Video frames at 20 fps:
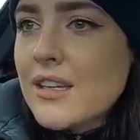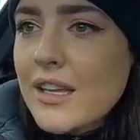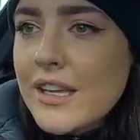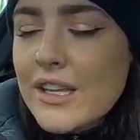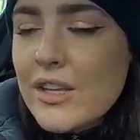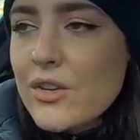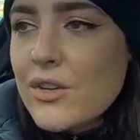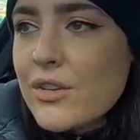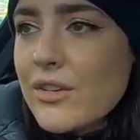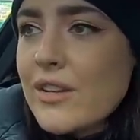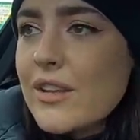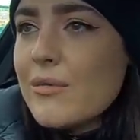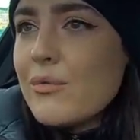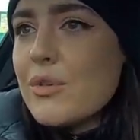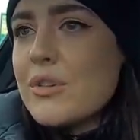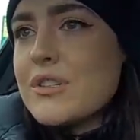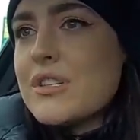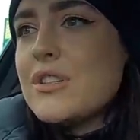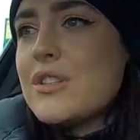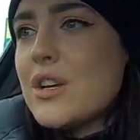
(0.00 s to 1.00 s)
Like you can,
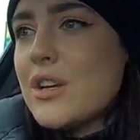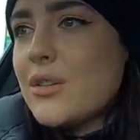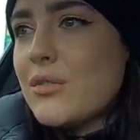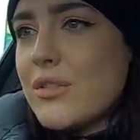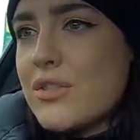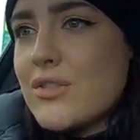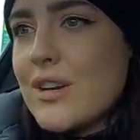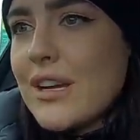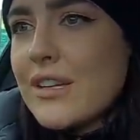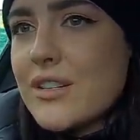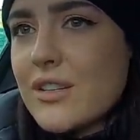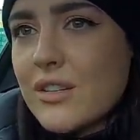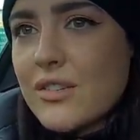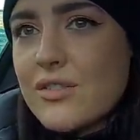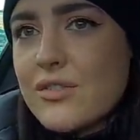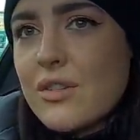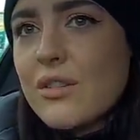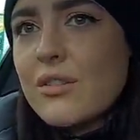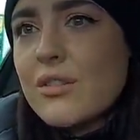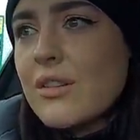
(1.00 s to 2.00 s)
once you turn all the traction
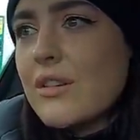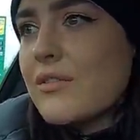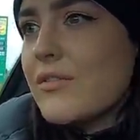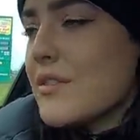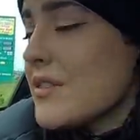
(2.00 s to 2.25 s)
control off